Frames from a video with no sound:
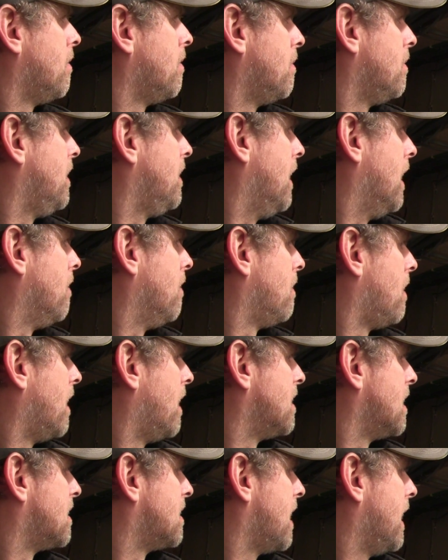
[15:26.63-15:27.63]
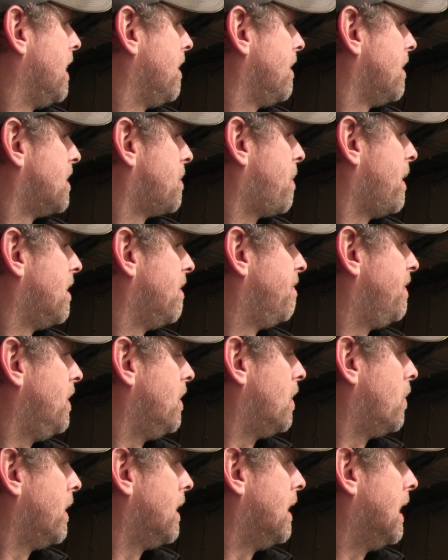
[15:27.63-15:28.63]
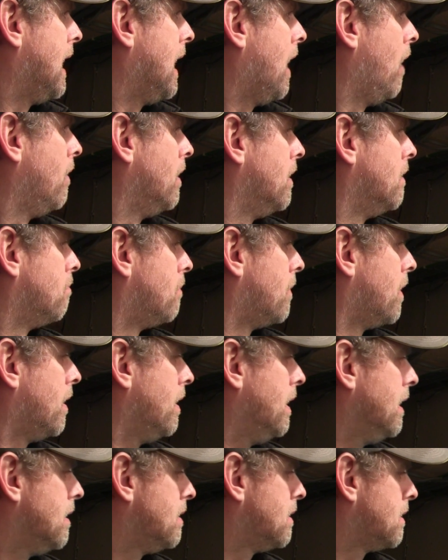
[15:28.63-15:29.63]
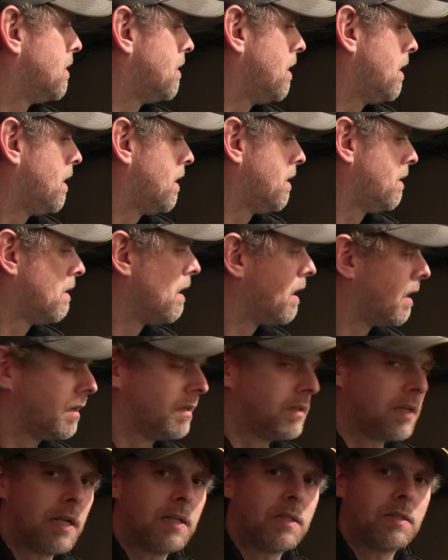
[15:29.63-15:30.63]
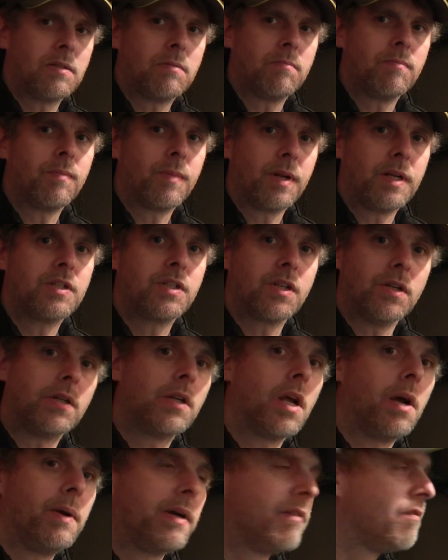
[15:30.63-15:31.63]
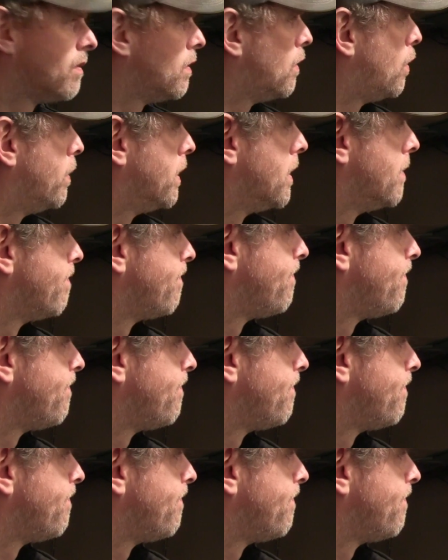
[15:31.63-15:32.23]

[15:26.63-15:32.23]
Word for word: you know, as I say, spend a few quid now, and, and it's it's it's, it's good going forward.